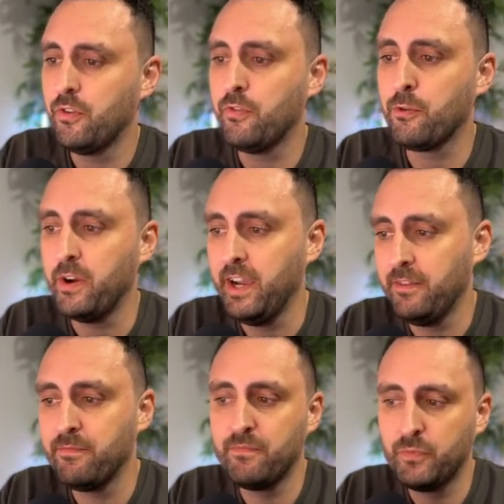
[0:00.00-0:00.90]
for
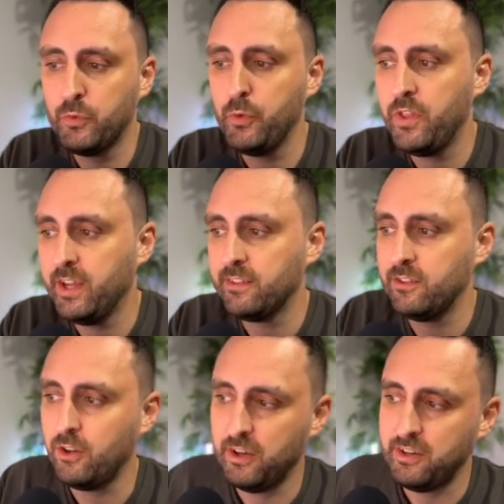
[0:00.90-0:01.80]
a
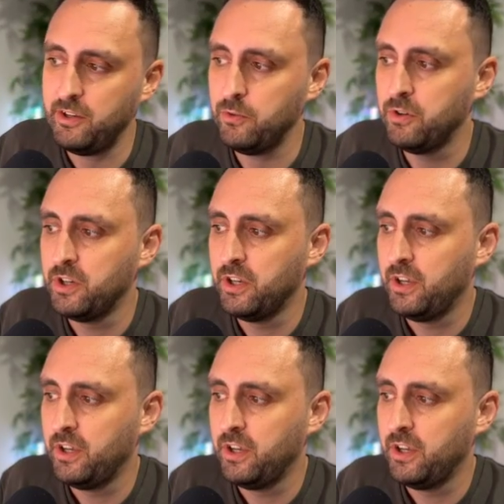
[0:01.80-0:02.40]
$2,000 deal,